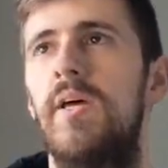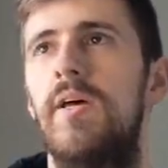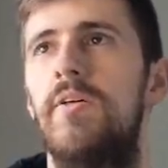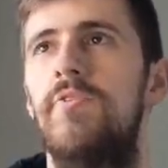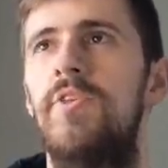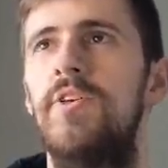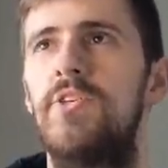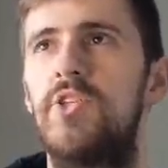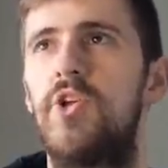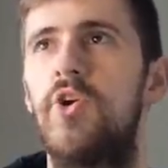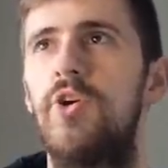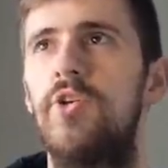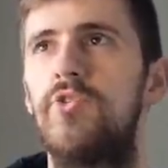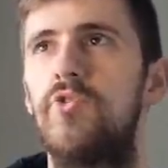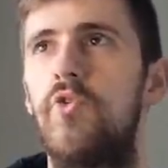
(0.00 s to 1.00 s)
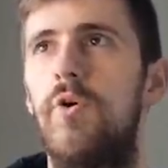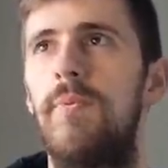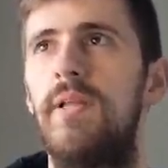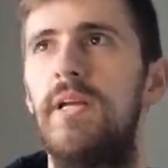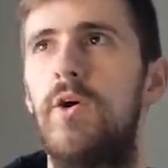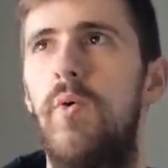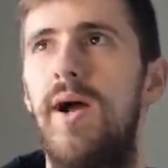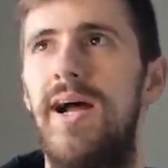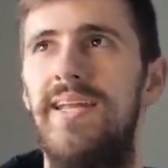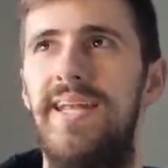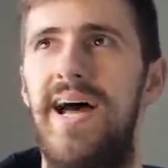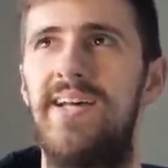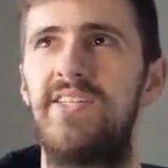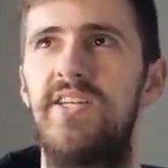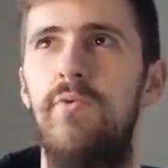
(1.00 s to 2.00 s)
This turn is normally quite a
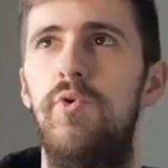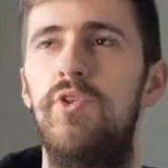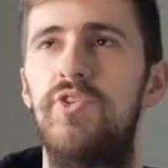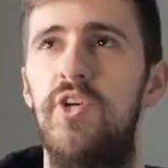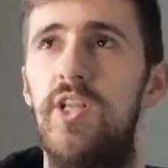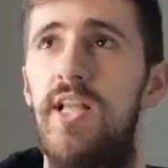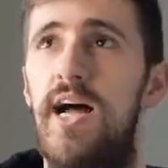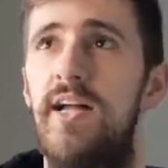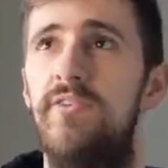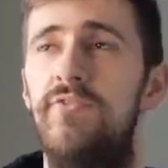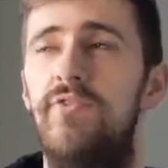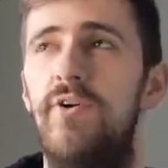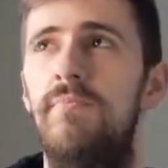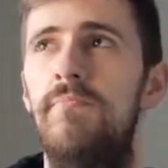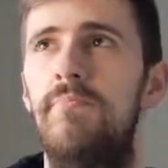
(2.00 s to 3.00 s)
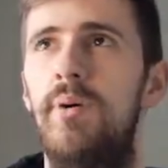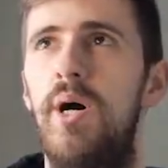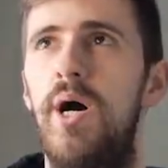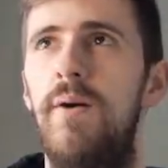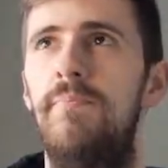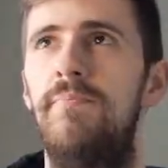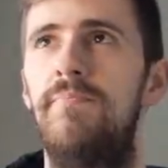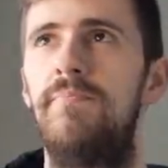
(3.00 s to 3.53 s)
nasty one to land from, but,